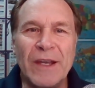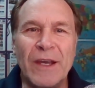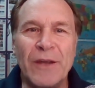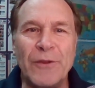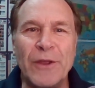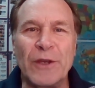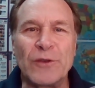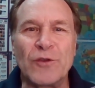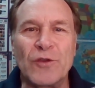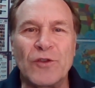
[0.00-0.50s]

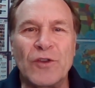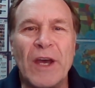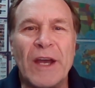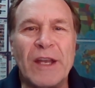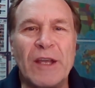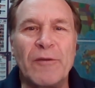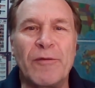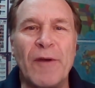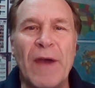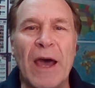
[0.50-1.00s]
This
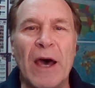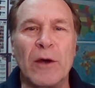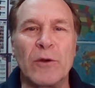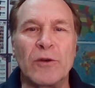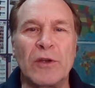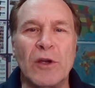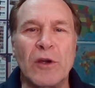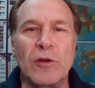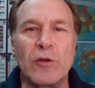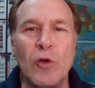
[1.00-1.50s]
study
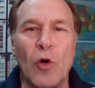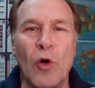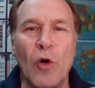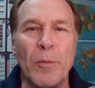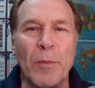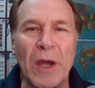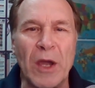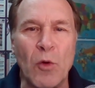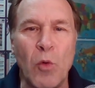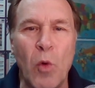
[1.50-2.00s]
found
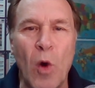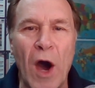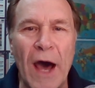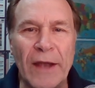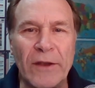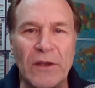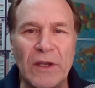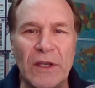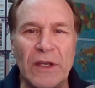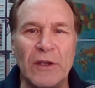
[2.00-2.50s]

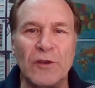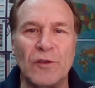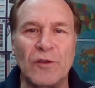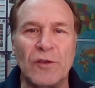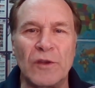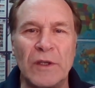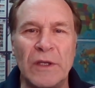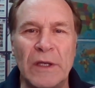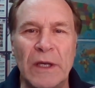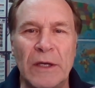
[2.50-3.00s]
chlormequat is
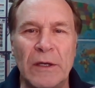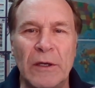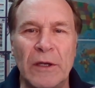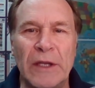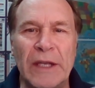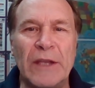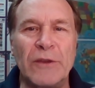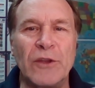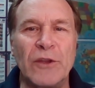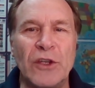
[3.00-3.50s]
eh,
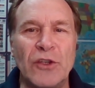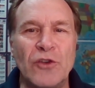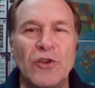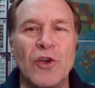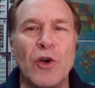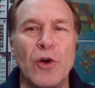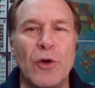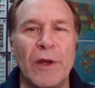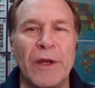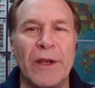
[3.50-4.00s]
in the
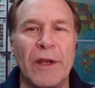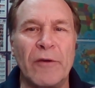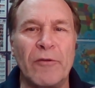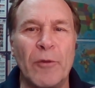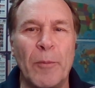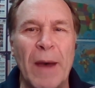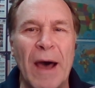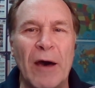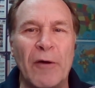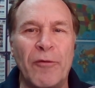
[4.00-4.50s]
urine of
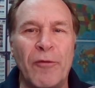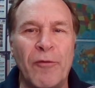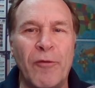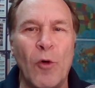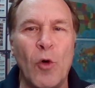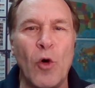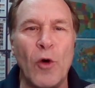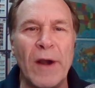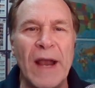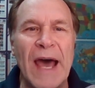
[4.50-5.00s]
about
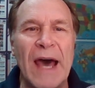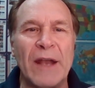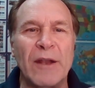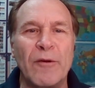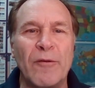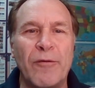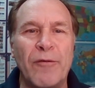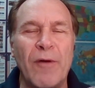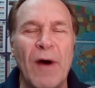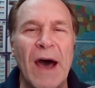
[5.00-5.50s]
four out
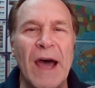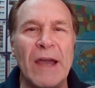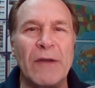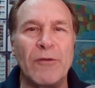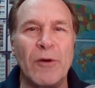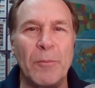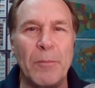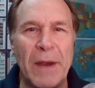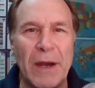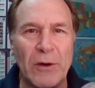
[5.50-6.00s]
of five
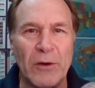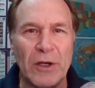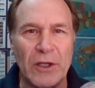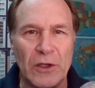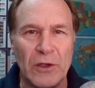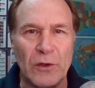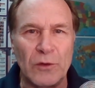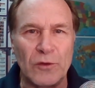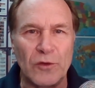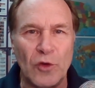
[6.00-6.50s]

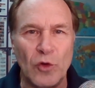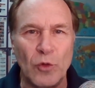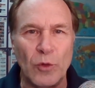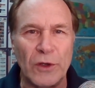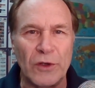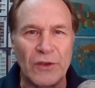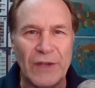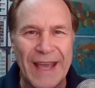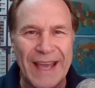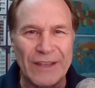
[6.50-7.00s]
Americans who were
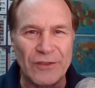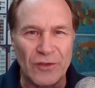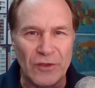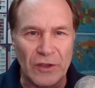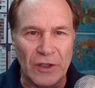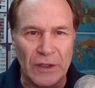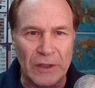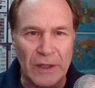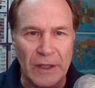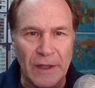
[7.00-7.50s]

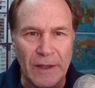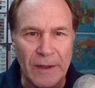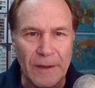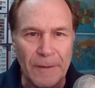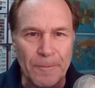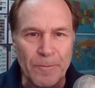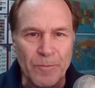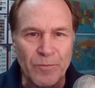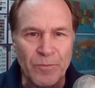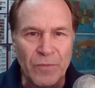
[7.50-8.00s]
tested.
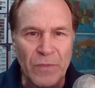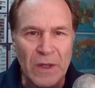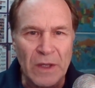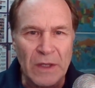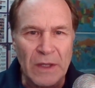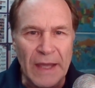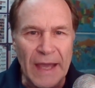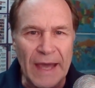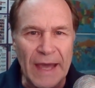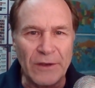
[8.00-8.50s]

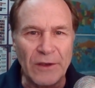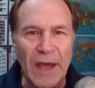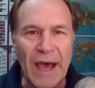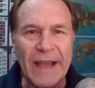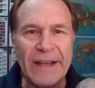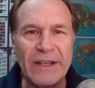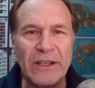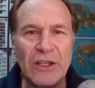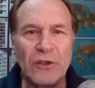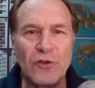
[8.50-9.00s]
And
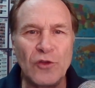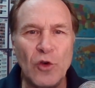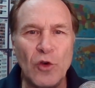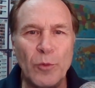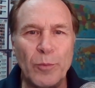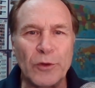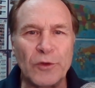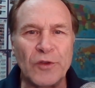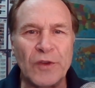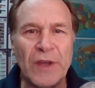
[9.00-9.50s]

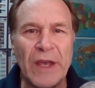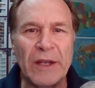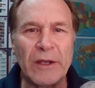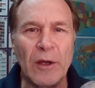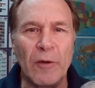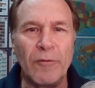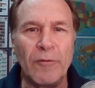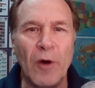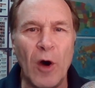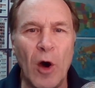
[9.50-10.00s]
92%
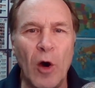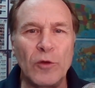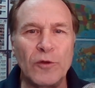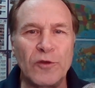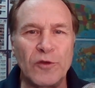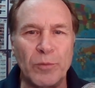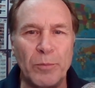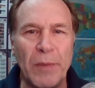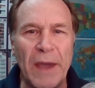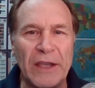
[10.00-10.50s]
of
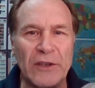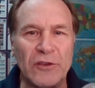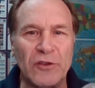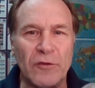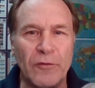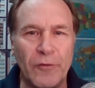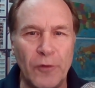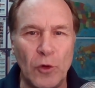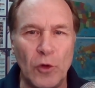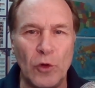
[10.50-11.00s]
oats based
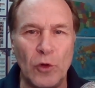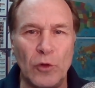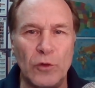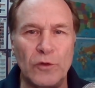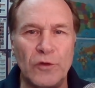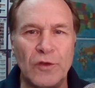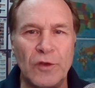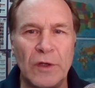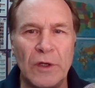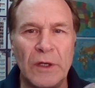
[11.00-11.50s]

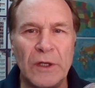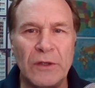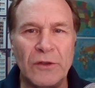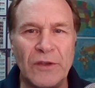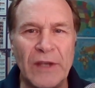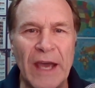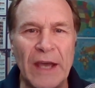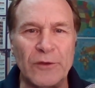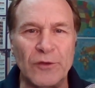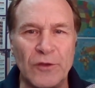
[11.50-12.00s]
foods
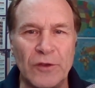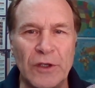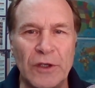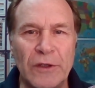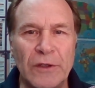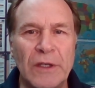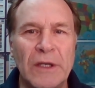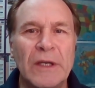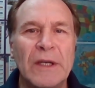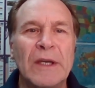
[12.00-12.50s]

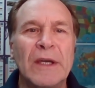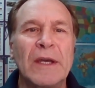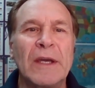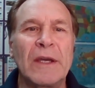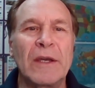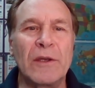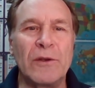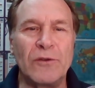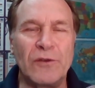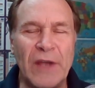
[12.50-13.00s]
tested
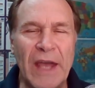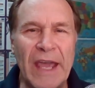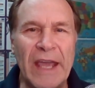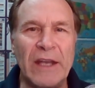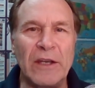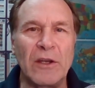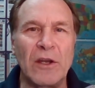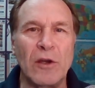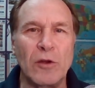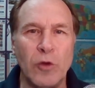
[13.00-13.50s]

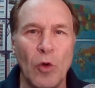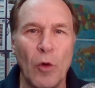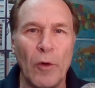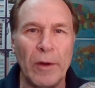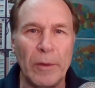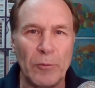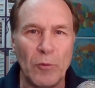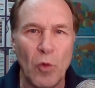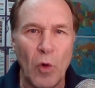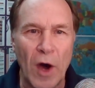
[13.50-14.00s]
contained
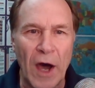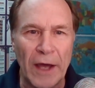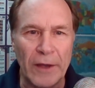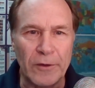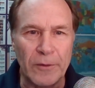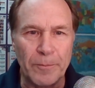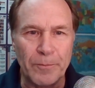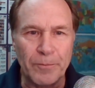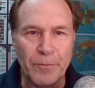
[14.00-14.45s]
chlormequat.